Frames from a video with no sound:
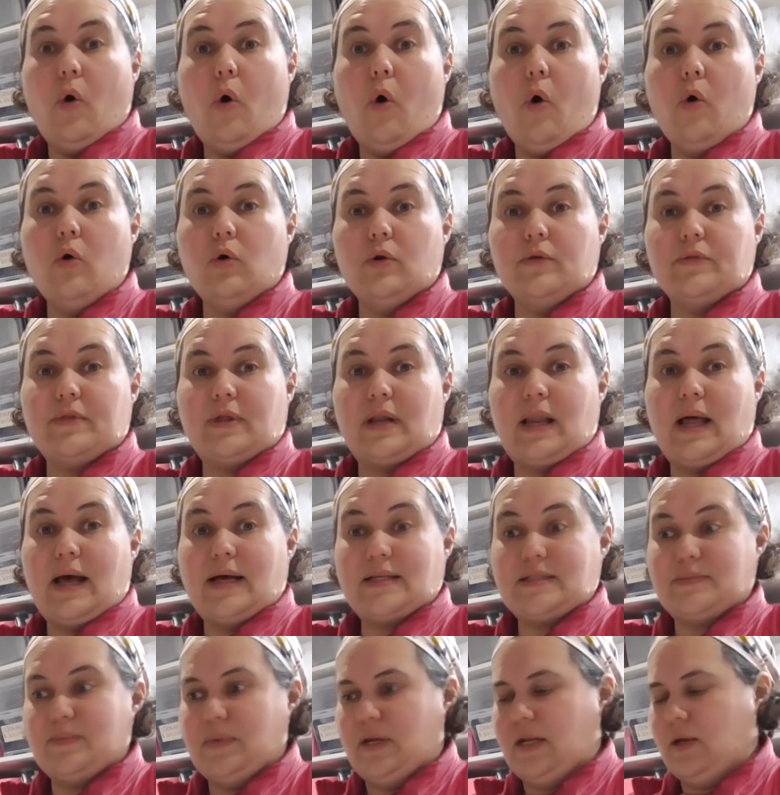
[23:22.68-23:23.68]
all of the
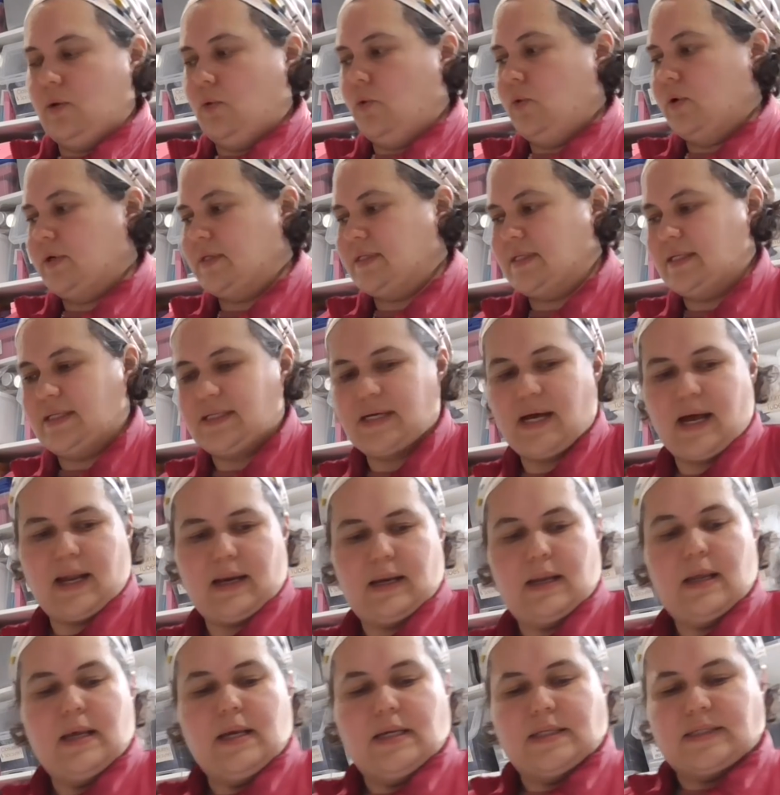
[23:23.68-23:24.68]
last minute orders are
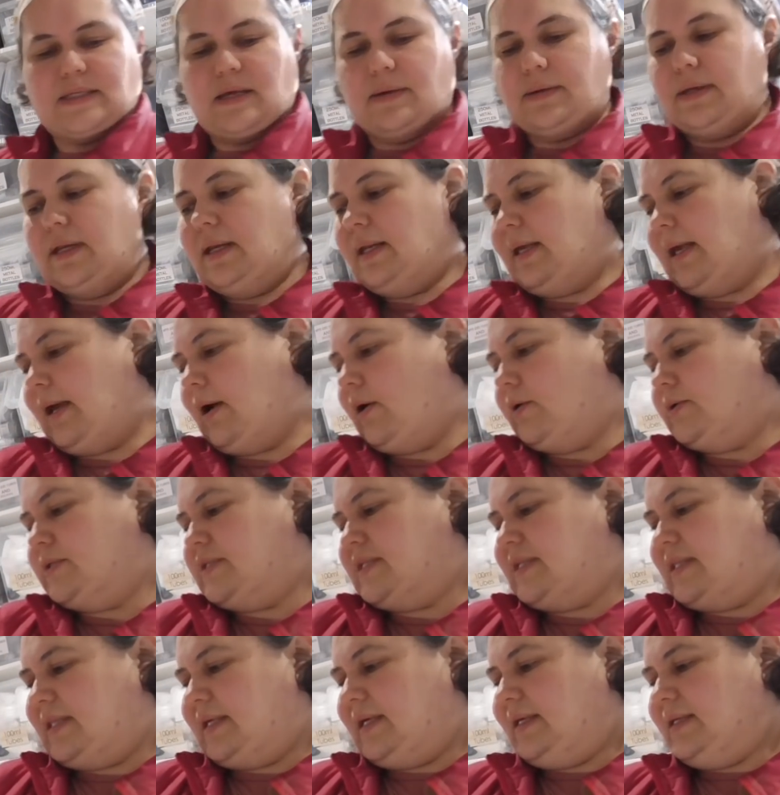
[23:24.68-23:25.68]
done. So I'm going to get
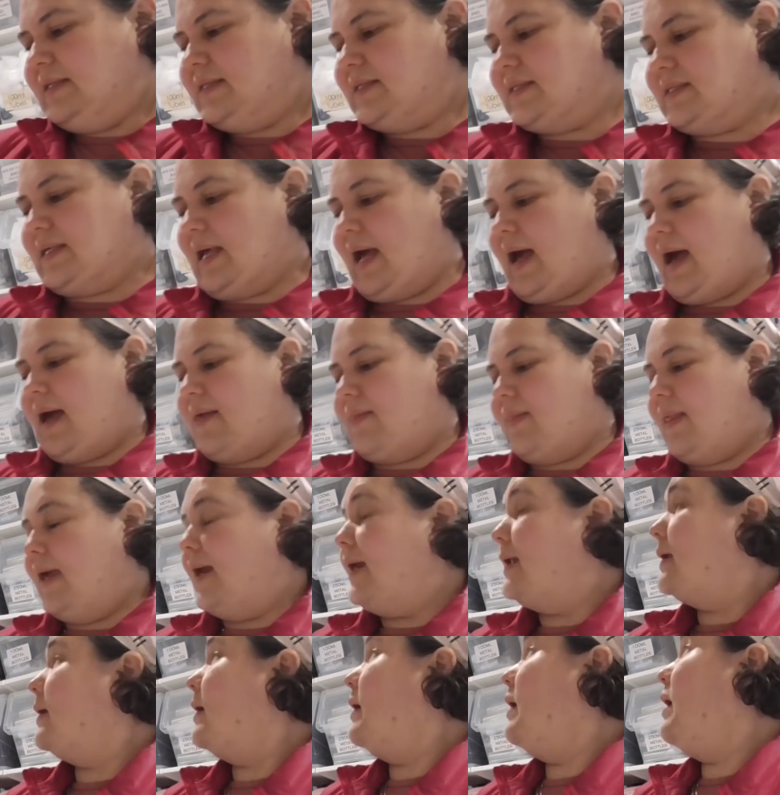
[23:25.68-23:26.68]
onto this and
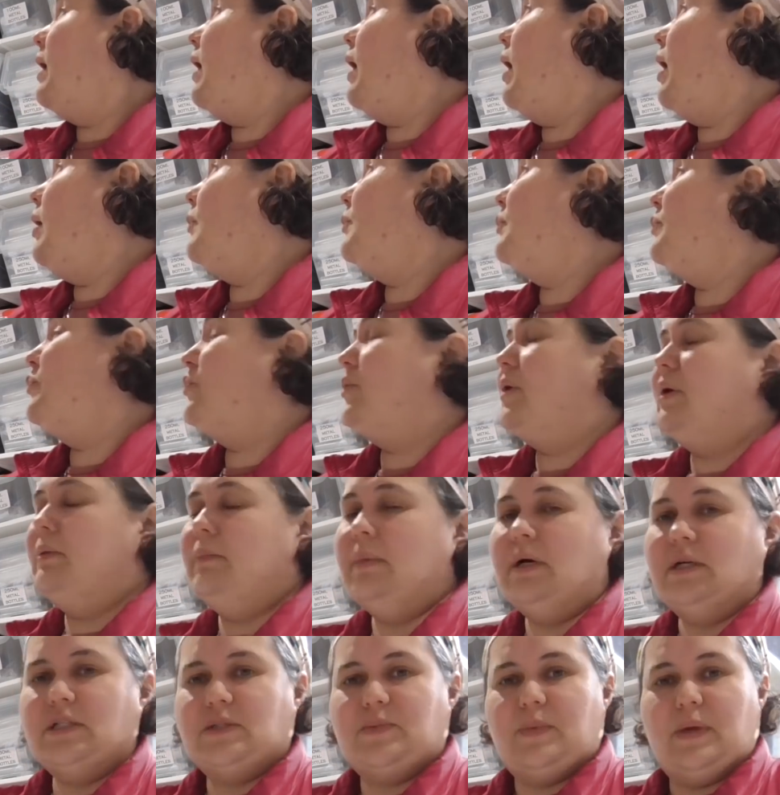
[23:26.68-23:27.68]
then I'll pretty
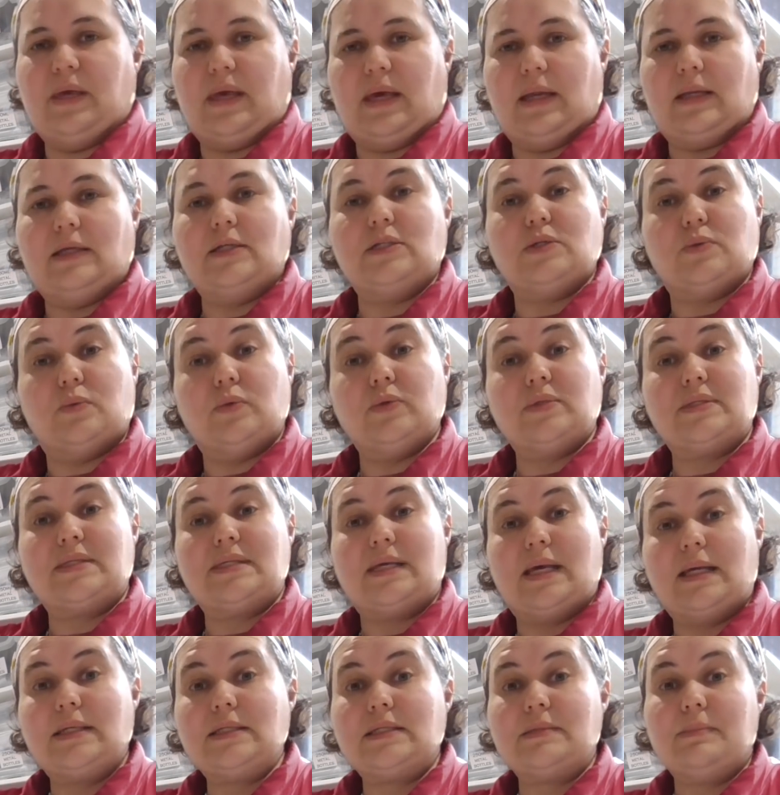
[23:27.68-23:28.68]
much be getting towards
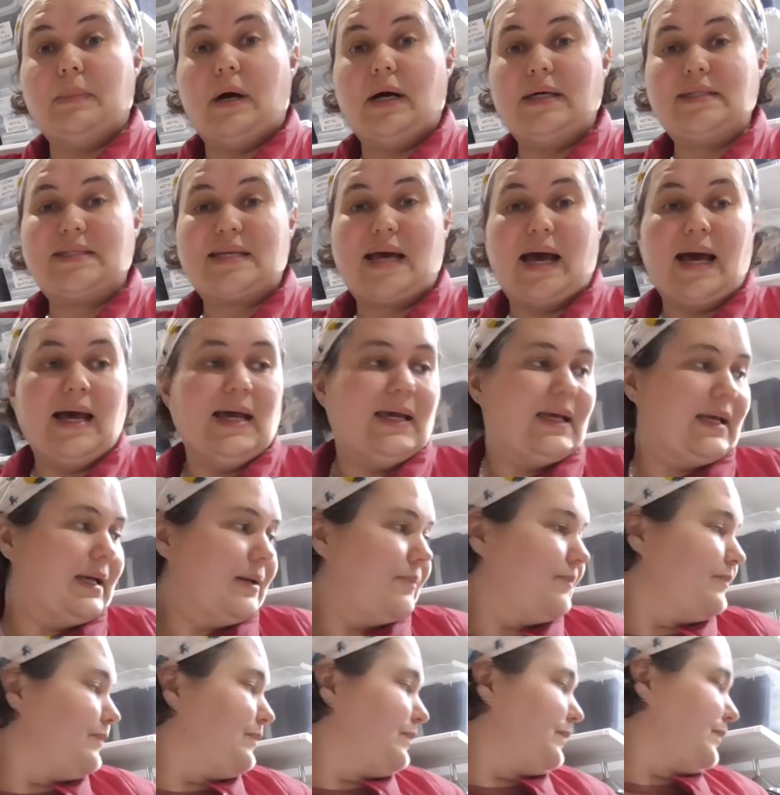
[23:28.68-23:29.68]
the end of my day.